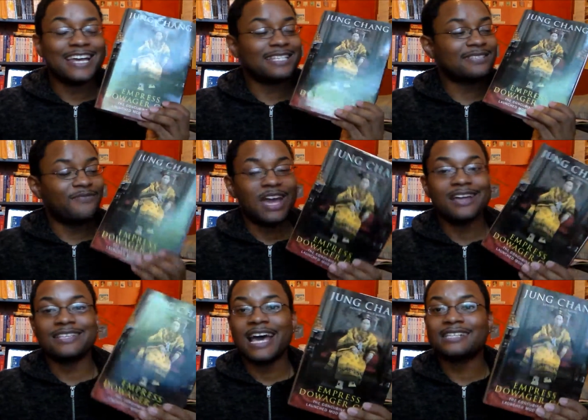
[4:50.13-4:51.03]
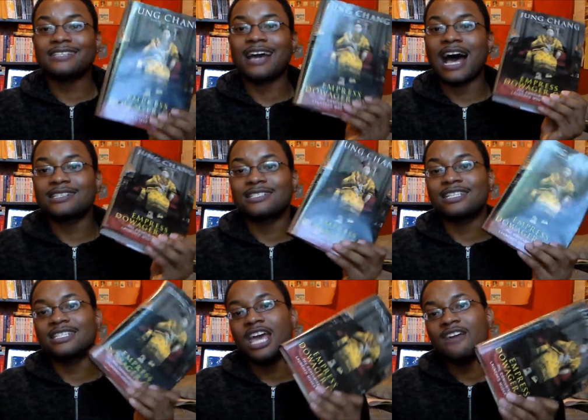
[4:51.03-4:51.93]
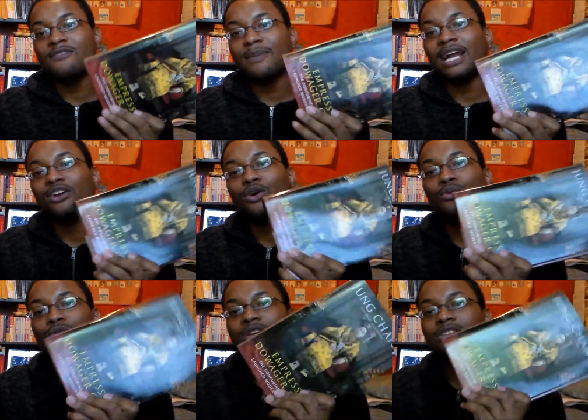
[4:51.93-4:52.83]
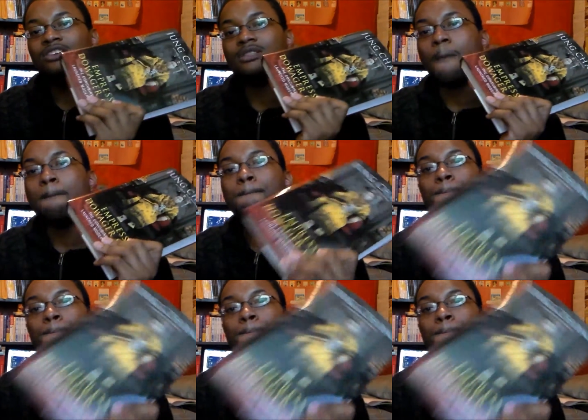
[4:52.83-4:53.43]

It's fantastic. I suggest everybody go read this